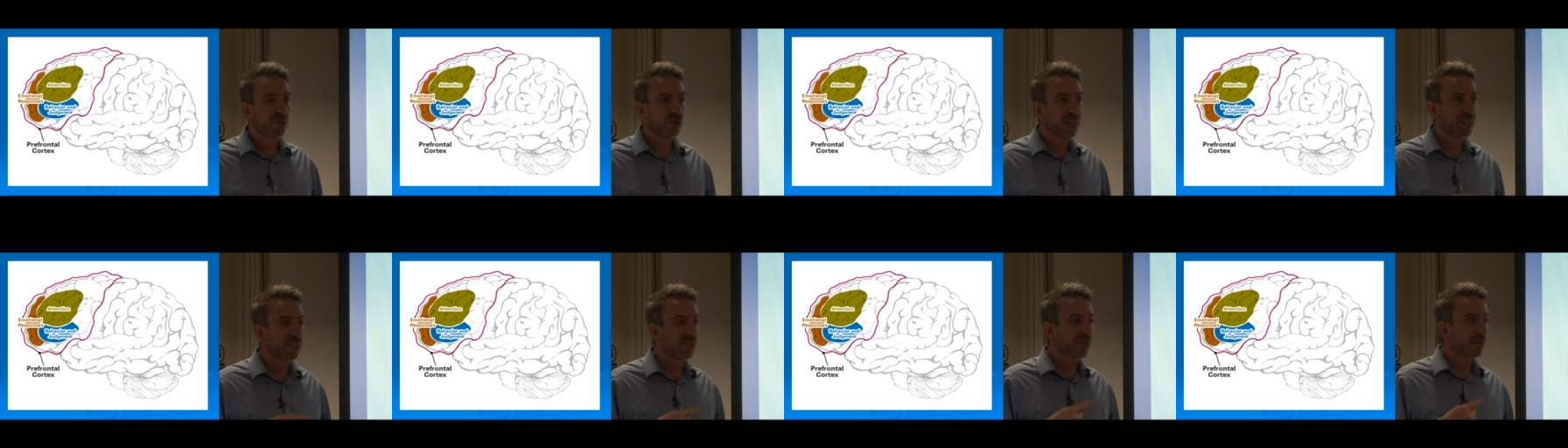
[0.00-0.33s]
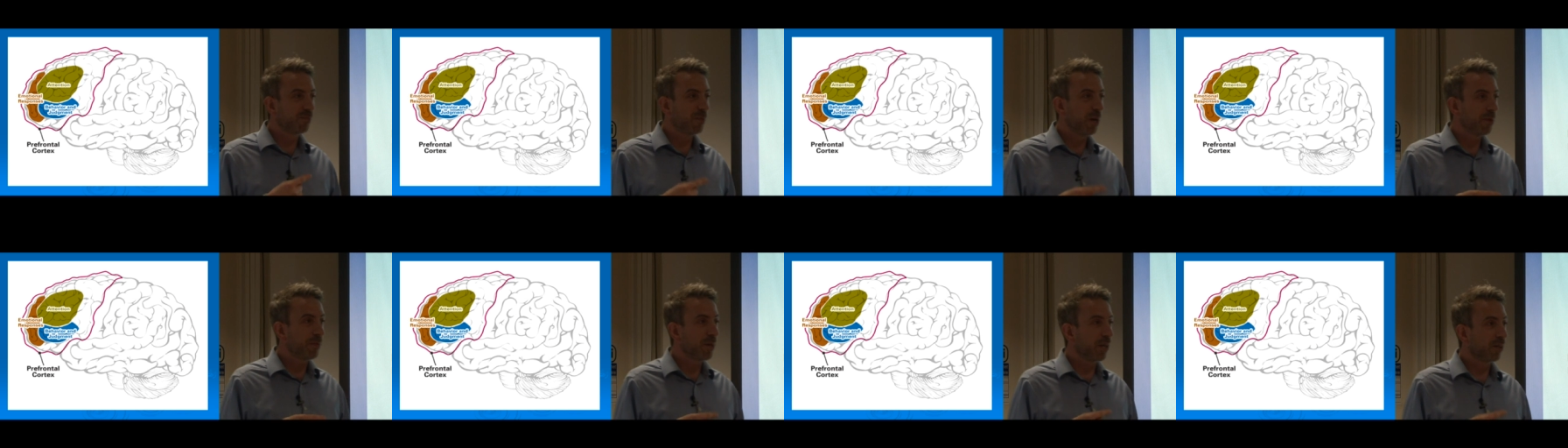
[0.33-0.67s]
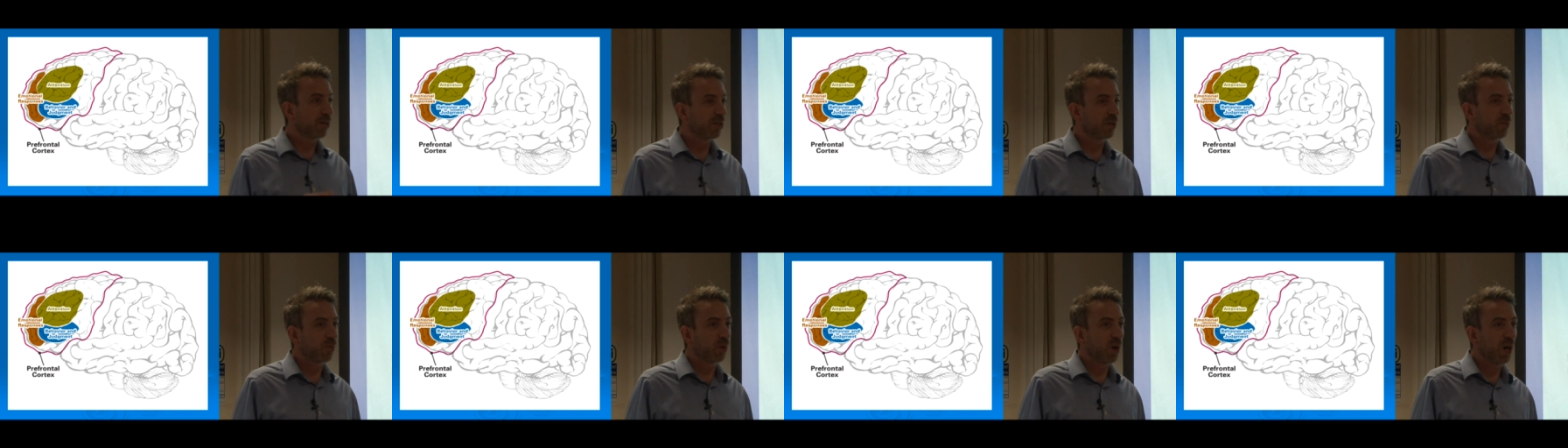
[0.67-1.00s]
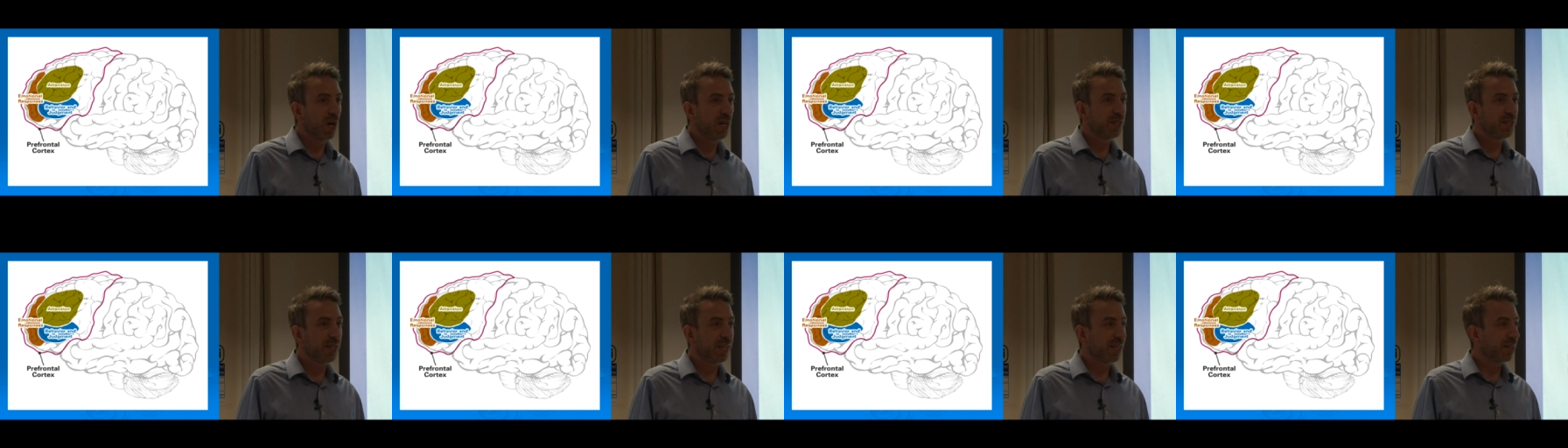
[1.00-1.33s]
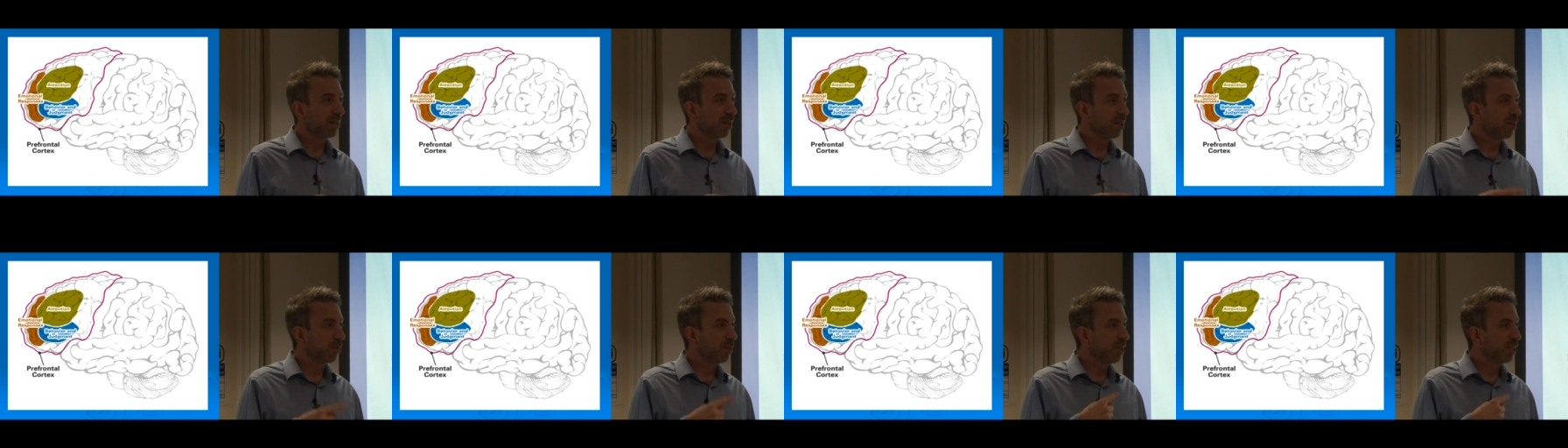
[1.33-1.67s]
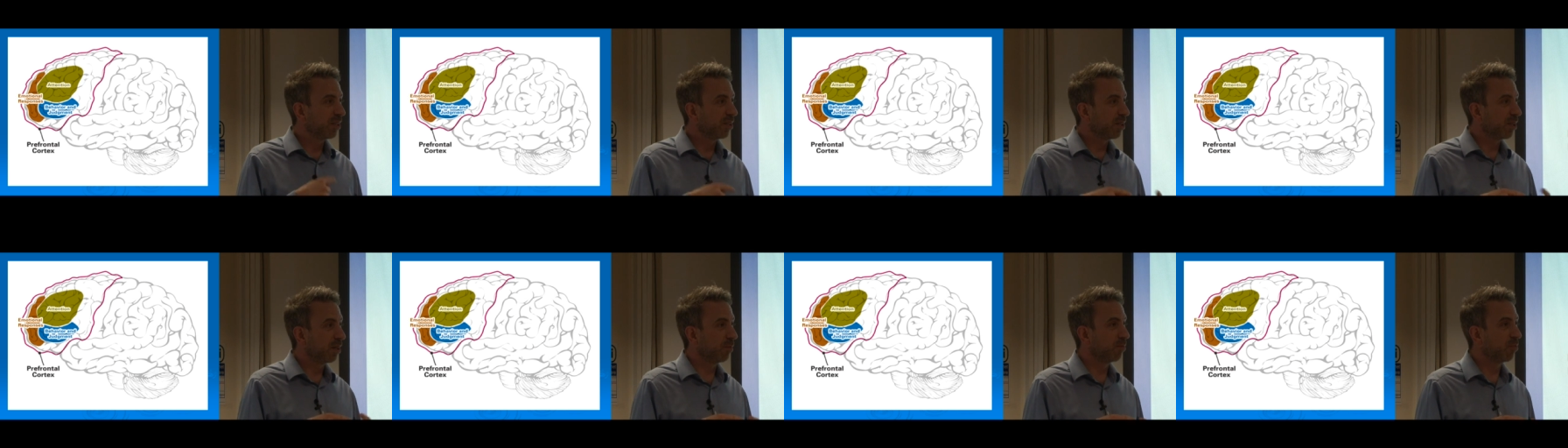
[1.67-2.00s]
it's maybe unsurprising that the bits
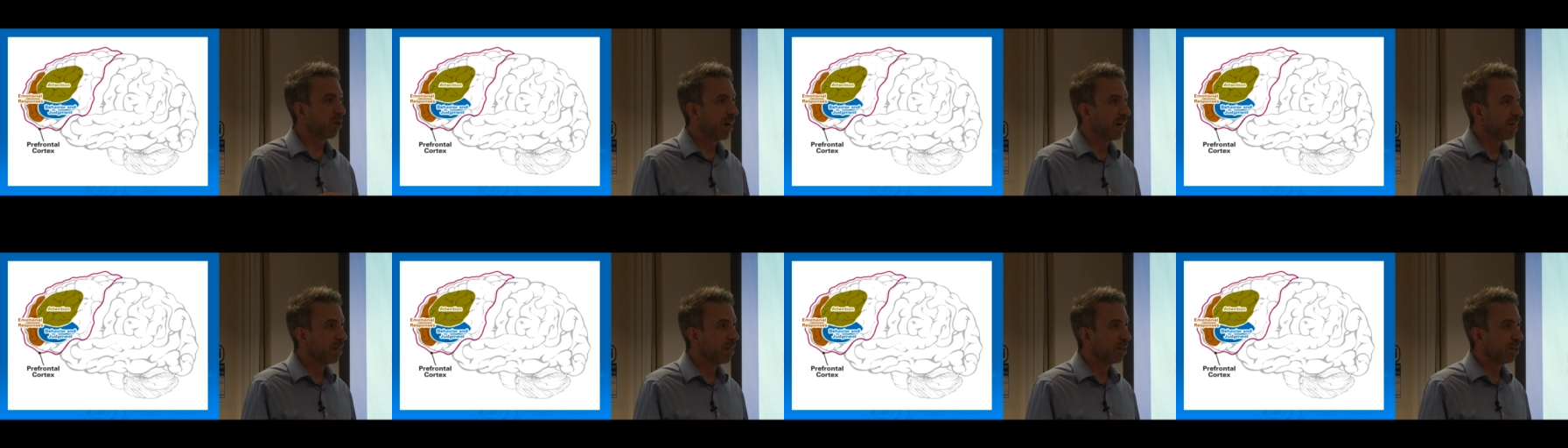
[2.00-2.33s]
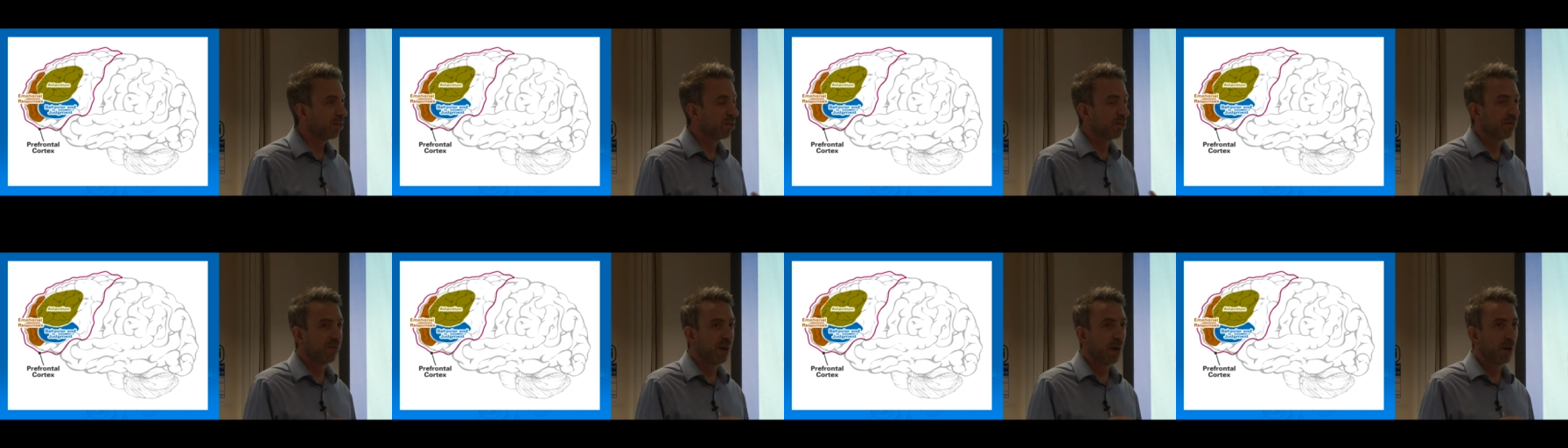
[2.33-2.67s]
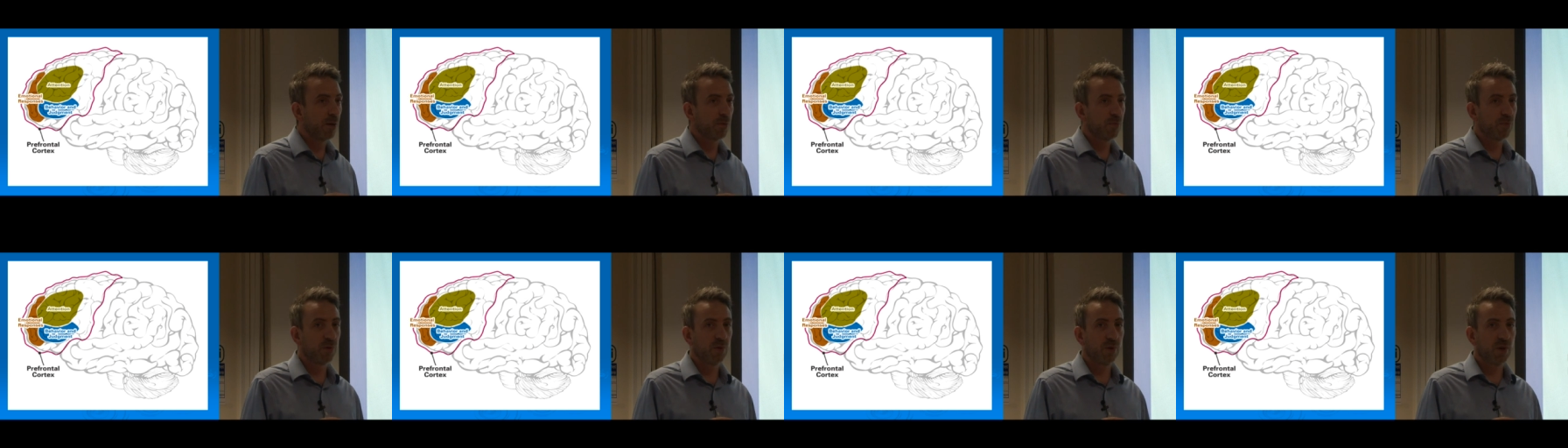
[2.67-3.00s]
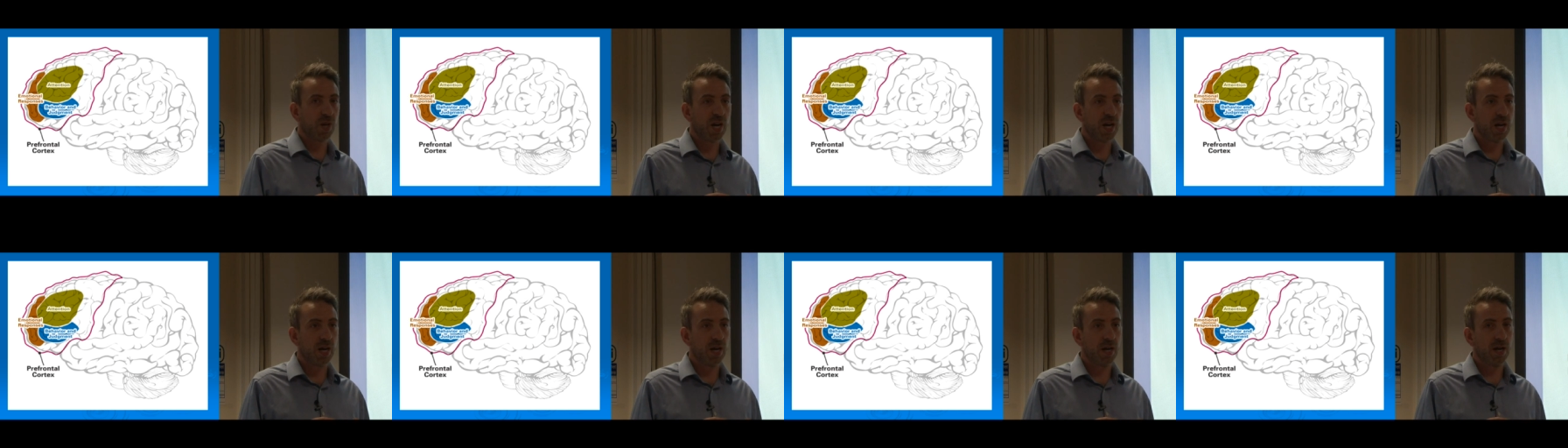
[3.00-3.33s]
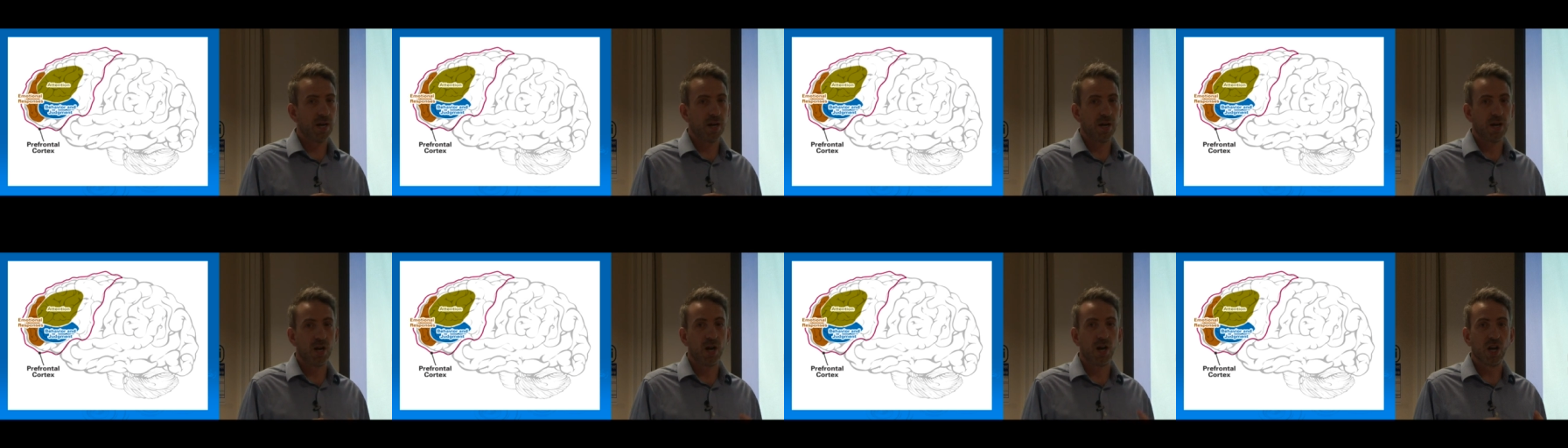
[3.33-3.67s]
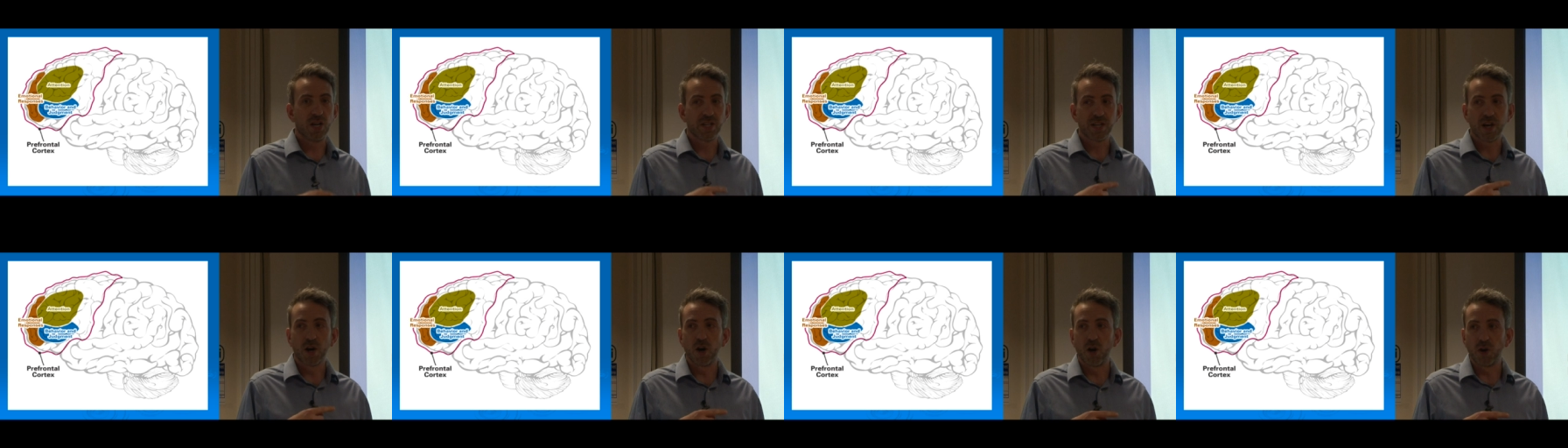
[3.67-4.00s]
of the brain that develop early
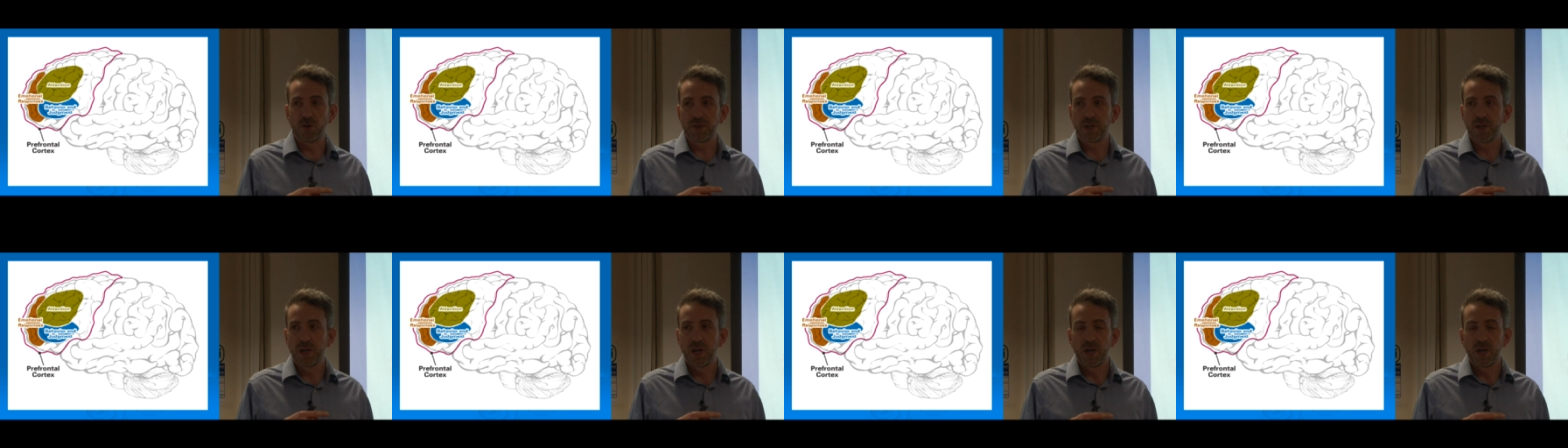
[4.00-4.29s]
on